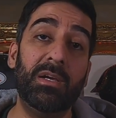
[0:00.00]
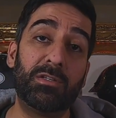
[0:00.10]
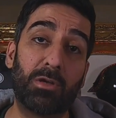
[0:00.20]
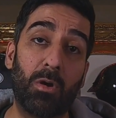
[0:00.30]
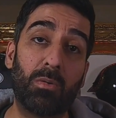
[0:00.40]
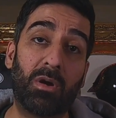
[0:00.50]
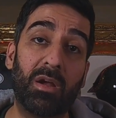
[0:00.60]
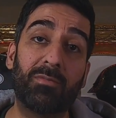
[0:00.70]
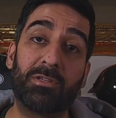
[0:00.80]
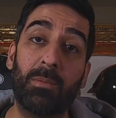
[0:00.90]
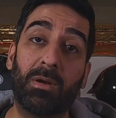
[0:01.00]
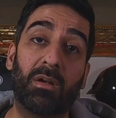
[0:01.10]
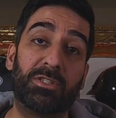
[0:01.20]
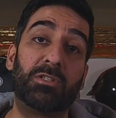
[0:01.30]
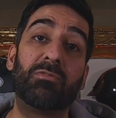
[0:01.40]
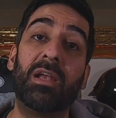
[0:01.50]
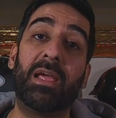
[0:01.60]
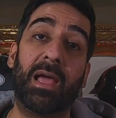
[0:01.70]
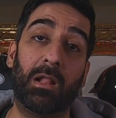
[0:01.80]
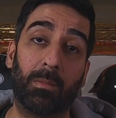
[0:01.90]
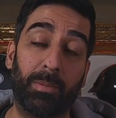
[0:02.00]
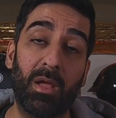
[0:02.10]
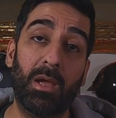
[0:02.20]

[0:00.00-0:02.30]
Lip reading: So kind of slipper clutches really help